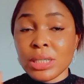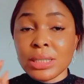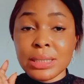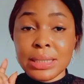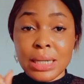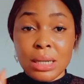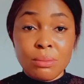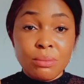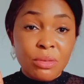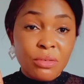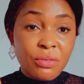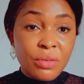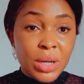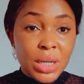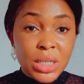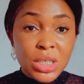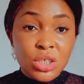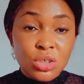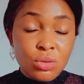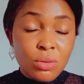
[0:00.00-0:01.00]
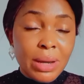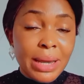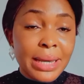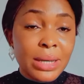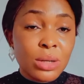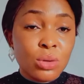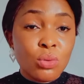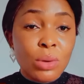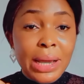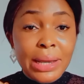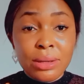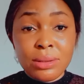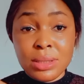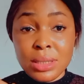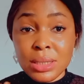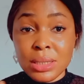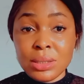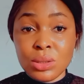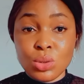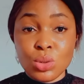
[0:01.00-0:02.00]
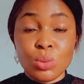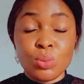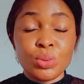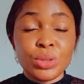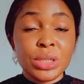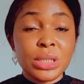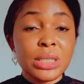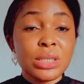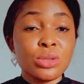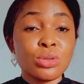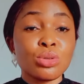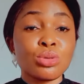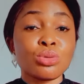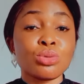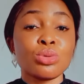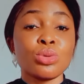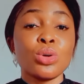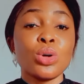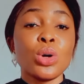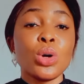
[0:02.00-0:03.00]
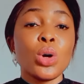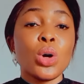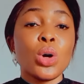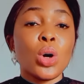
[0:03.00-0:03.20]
It can be very drying. While using the soap, you need to